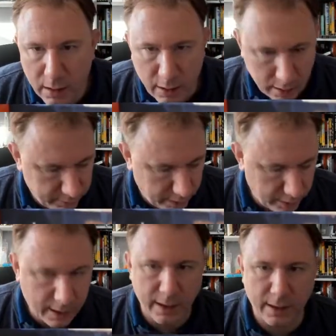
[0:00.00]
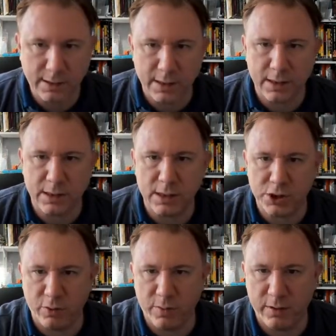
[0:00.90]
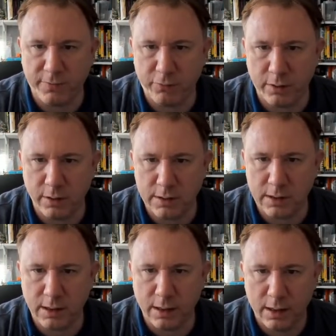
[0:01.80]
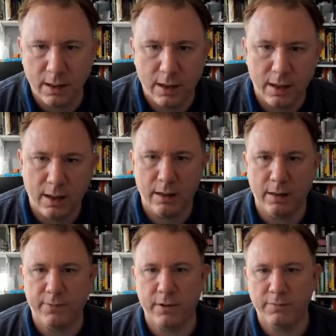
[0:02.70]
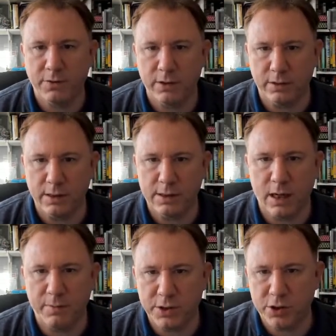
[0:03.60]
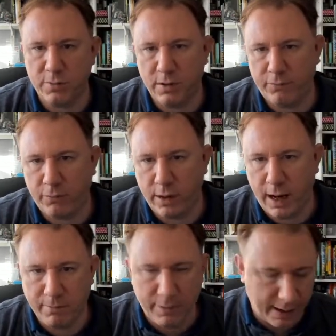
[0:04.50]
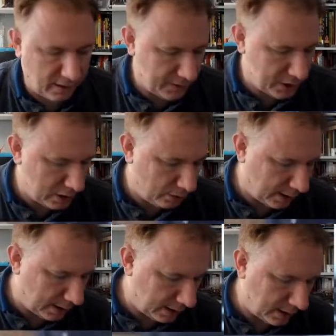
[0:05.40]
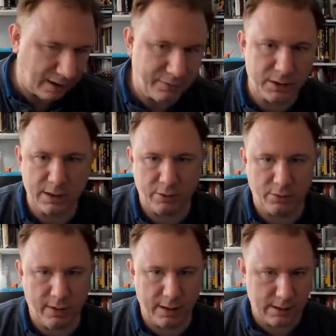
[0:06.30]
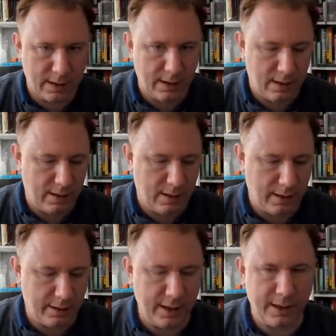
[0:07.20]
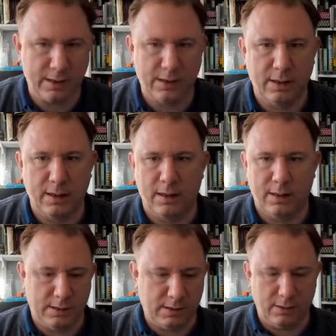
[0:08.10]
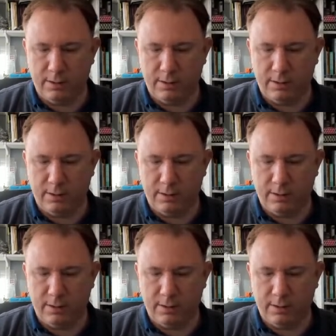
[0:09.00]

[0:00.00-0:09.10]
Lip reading: Ah, right, okay, I see this is showing me the front. Tilt this up. It's showing me the front and back of each log, and I think I have this now correct, like this. So